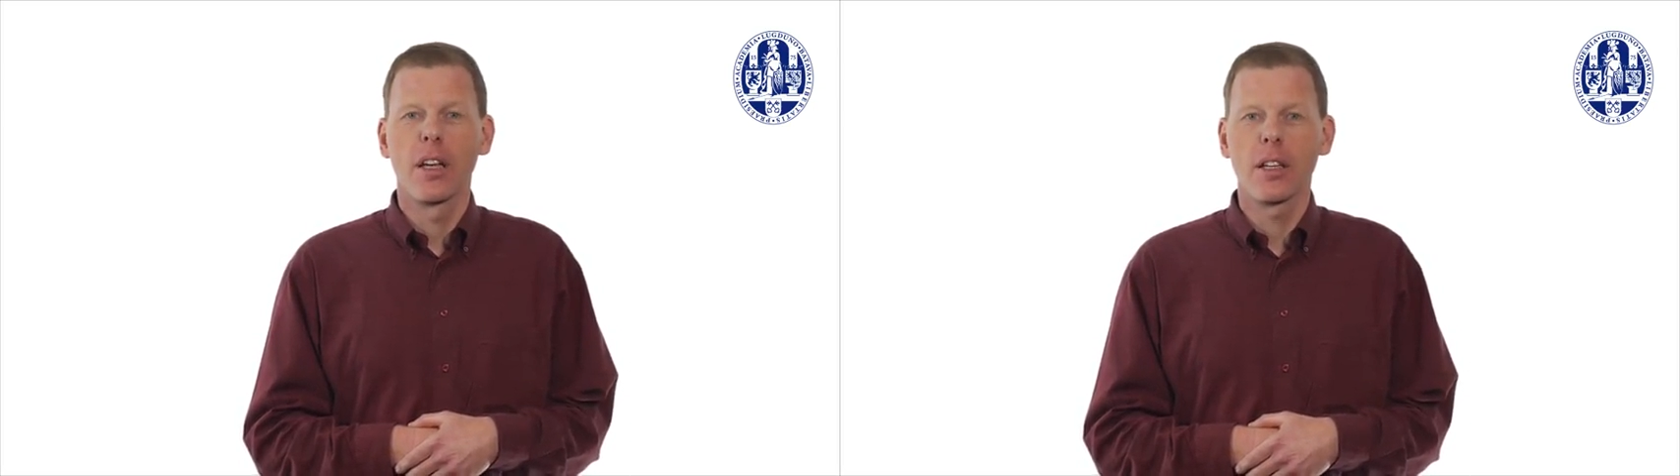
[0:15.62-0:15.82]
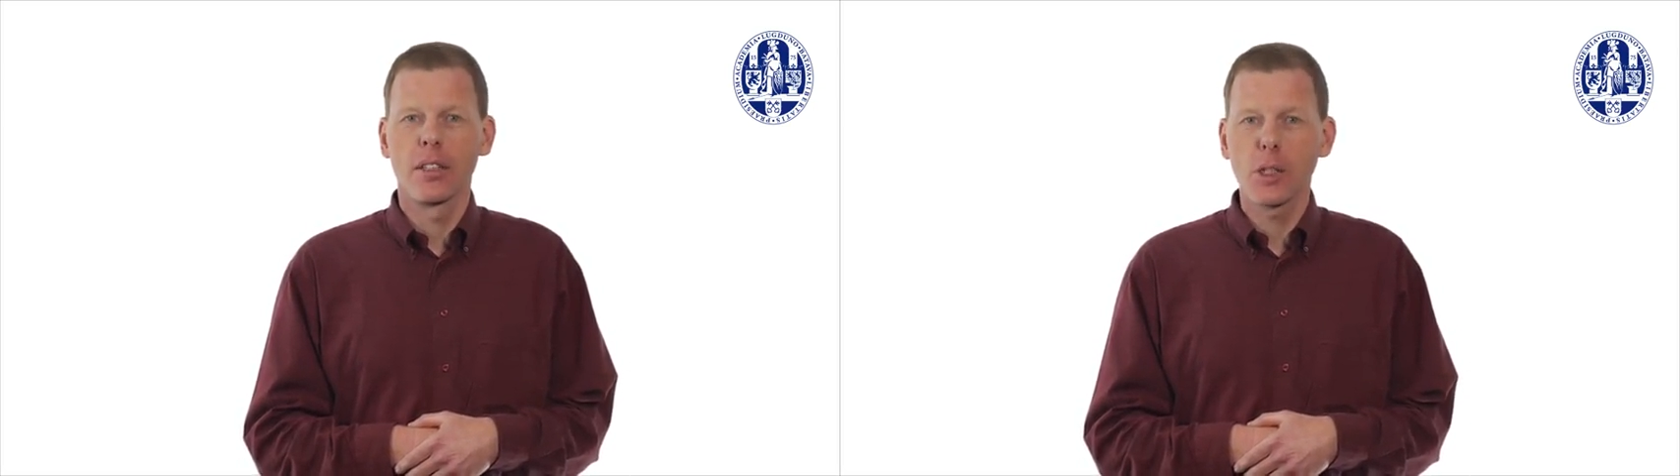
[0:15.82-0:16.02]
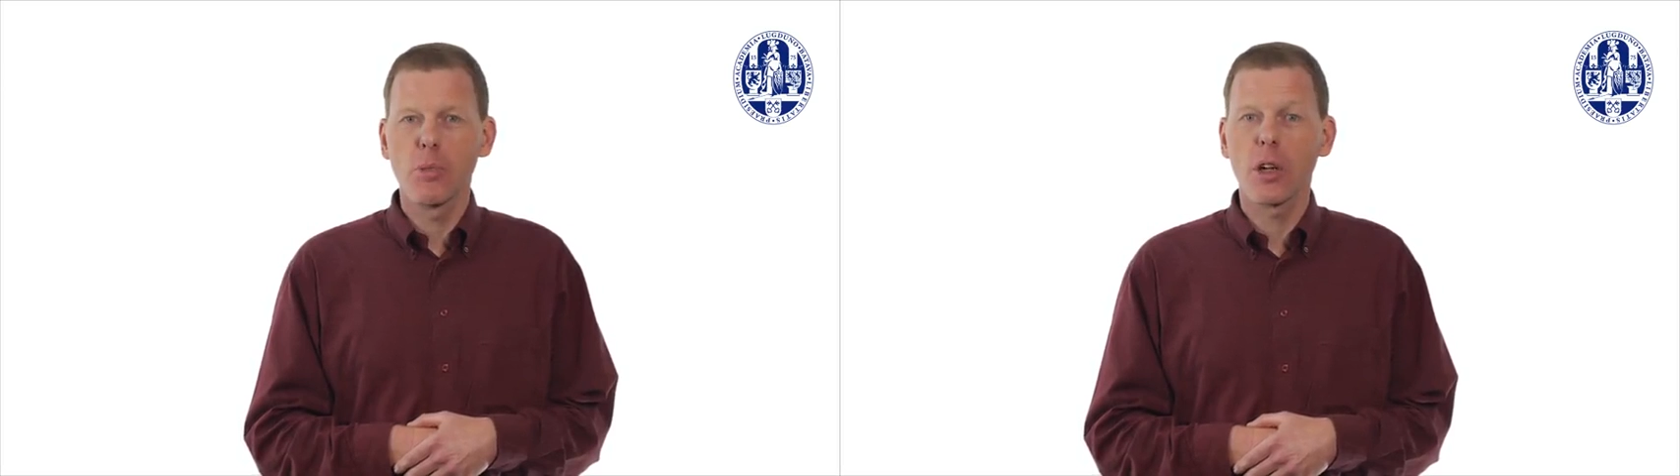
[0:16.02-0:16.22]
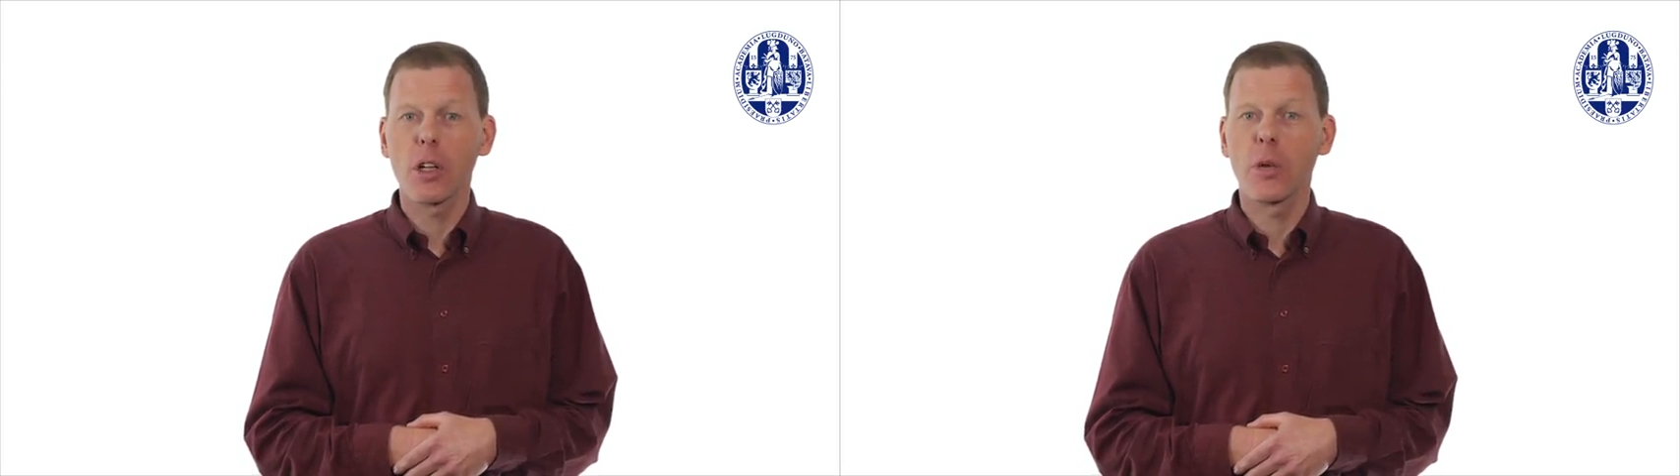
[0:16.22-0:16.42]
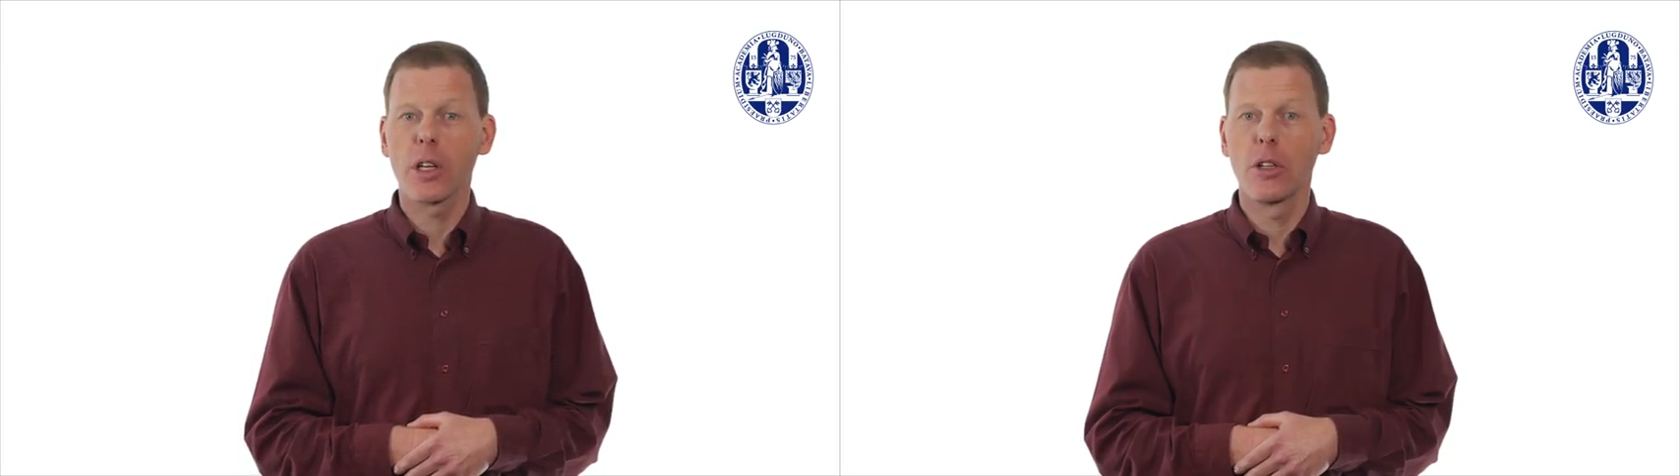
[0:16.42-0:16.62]
In this
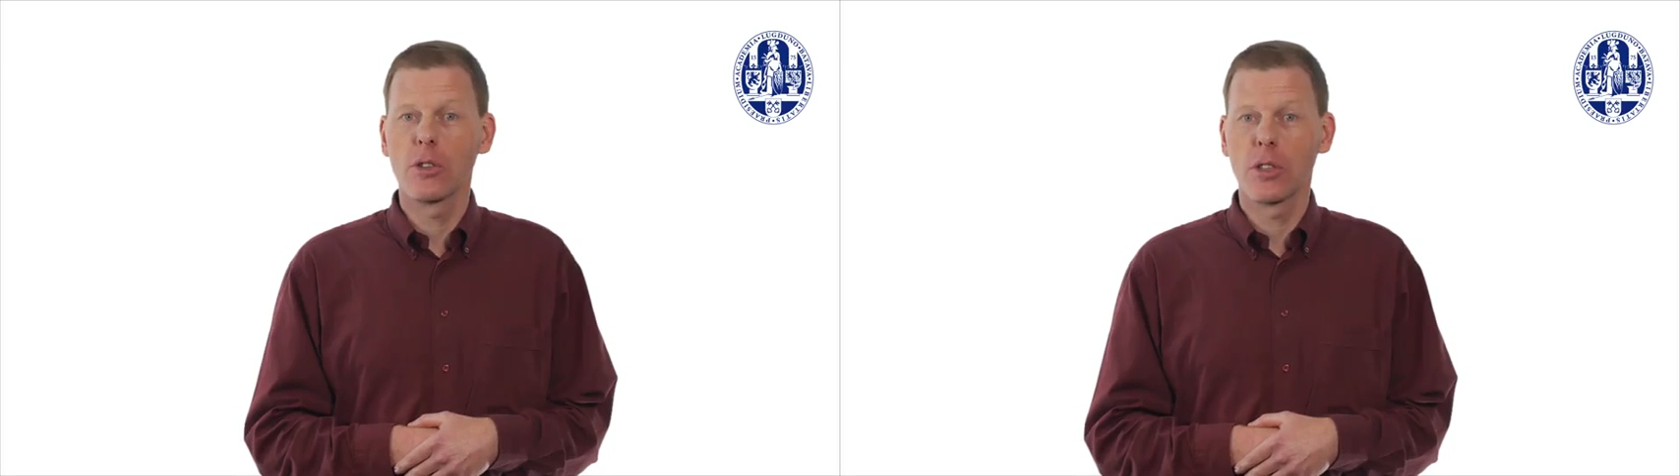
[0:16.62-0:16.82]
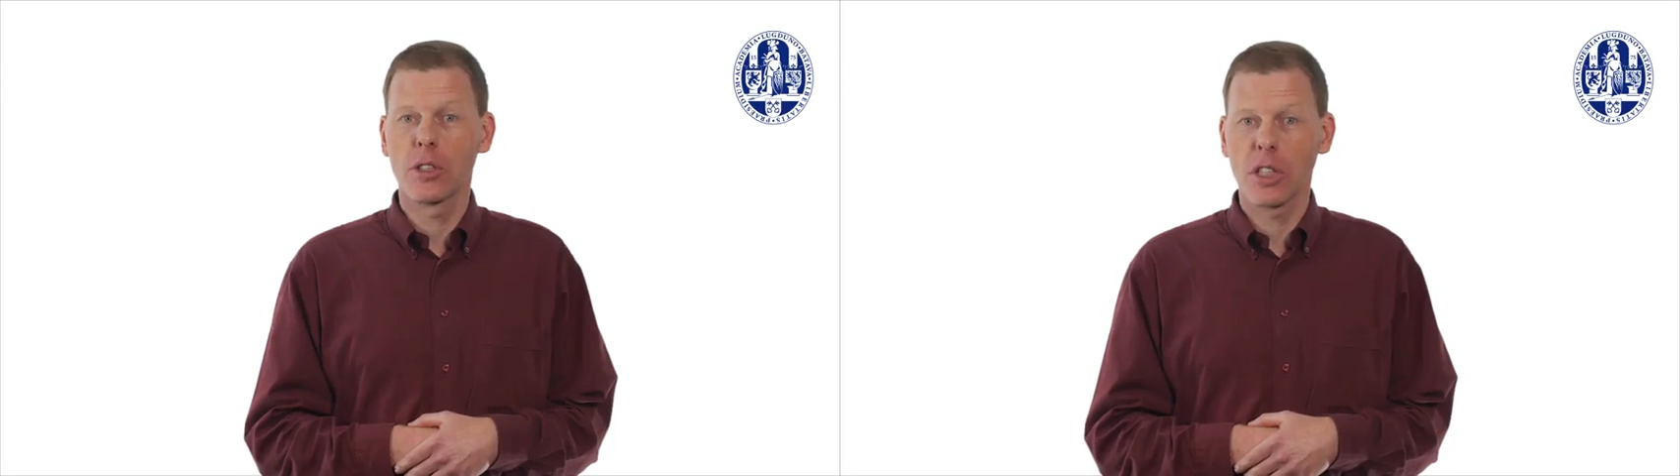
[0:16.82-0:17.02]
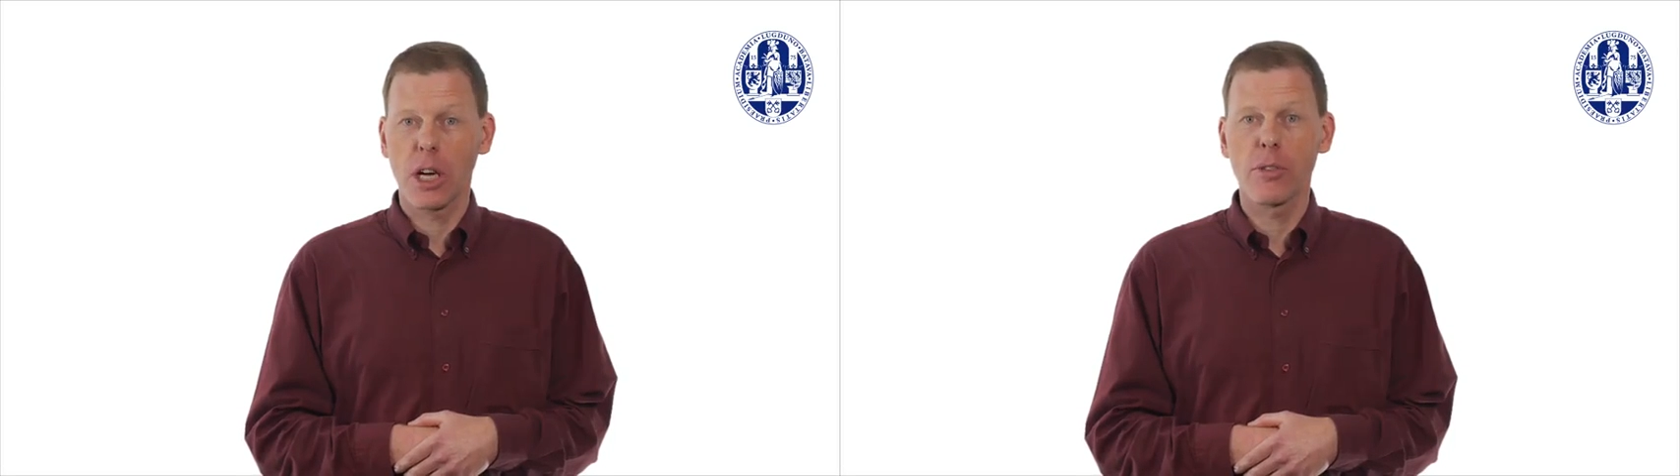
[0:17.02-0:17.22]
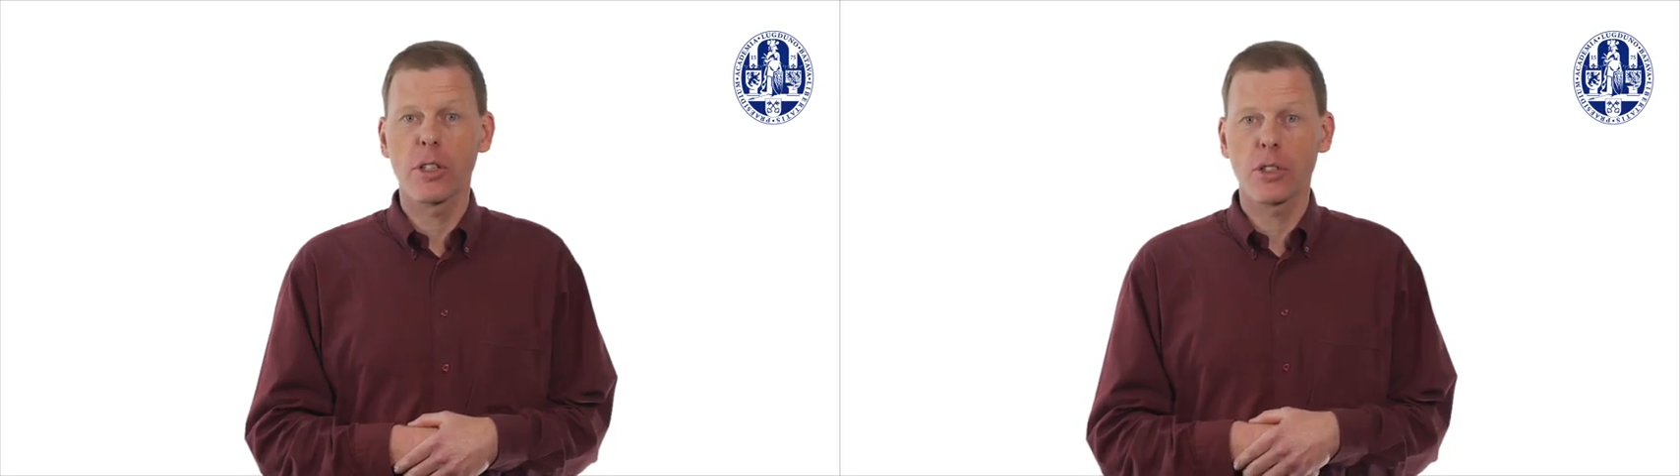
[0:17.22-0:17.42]
model we're going to discover the